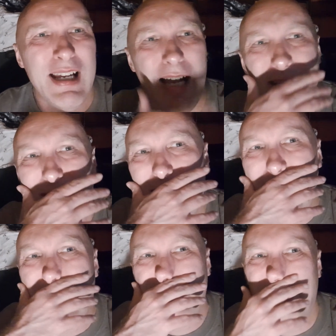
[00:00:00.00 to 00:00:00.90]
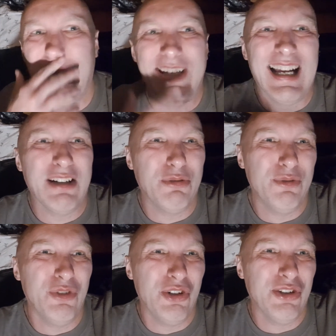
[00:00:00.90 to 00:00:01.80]
And yeah, I saw the
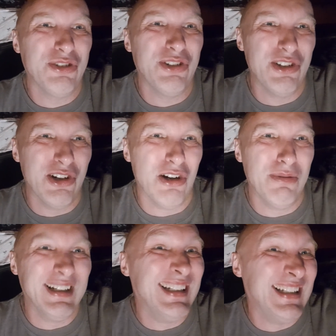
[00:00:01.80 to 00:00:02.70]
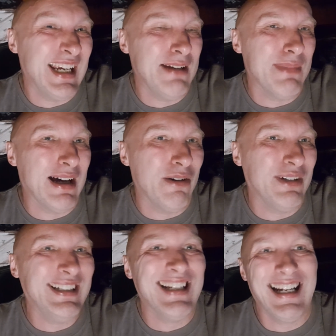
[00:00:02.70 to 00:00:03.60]
adult version and all when it came out
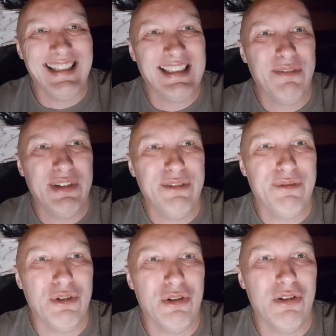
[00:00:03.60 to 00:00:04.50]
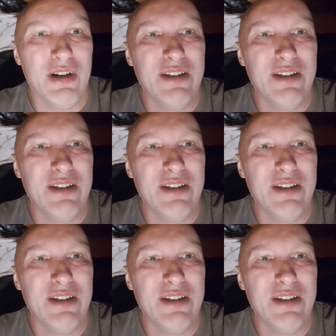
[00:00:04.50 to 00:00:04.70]
in 1974,